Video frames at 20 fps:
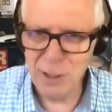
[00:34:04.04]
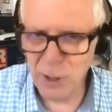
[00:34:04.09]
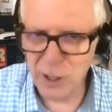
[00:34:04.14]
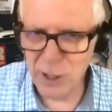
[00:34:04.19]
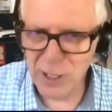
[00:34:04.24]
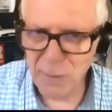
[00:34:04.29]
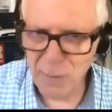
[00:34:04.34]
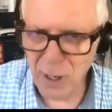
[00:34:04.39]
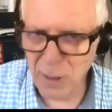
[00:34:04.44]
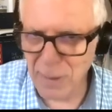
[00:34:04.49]

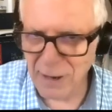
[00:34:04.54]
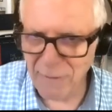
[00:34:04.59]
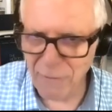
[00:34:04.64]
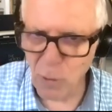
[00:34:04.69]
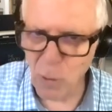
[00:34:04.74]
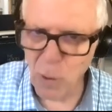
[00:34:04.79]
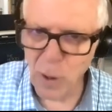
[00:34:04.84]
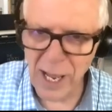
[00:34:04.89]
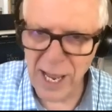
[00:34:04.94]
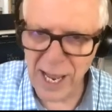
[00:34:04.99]
someone would be
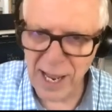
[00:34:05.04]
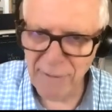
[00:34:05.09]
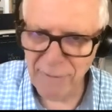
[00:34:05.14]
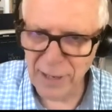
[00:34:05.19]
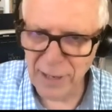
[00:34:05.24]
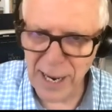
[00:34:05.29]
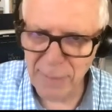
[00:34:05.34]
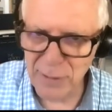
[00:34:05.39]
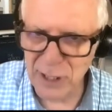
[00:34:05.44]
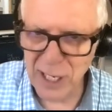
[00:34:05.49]
4.5
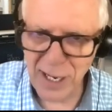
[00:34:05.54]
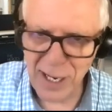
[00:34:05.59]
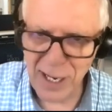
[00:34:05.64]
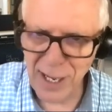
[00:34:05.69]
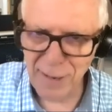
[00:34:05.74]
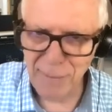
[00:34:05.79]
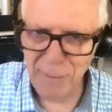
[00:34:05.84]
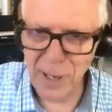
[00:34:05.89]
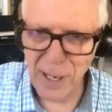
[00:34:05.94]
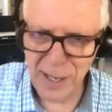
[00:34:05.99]
laps
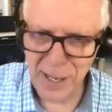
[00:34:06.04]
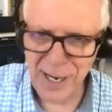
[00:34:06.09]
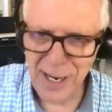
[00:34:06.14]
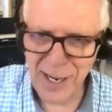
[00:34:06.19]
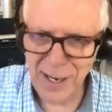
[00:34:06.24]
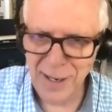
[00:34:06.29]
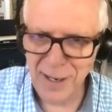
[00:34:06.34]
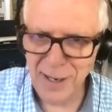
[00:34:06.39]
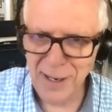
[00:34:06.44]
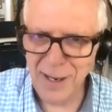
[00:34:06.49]
ahead by the
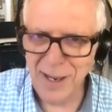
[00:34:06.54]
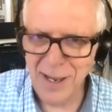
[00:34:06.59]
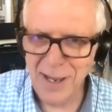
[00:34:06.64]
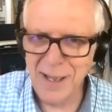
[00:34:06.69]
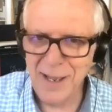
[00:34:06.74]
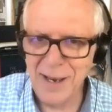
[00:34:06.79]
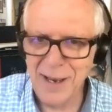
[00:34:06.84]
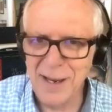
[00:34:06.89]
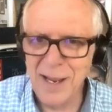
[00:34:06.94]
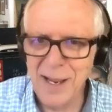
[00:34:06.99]
end.
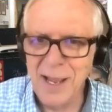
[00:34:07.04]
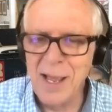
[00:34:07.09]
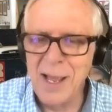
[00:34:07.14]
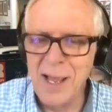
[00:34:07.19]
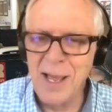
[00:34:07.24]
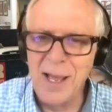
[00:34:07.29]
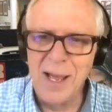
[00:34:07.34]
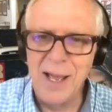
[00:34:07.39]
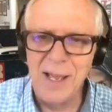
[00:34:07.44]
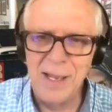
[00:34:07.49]
And
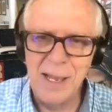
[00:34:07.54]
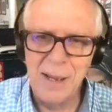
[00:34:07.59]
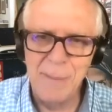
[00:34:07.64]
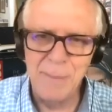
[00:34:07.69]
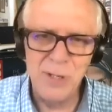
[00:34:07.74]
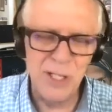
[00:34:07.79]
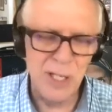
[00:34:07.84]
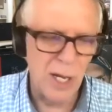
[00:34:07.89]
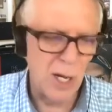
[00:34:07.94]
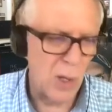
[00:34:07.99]

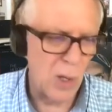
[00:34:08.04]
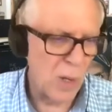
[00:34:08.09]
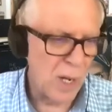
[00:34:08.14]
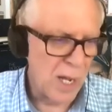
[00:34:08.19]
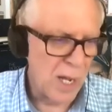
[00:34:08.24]
so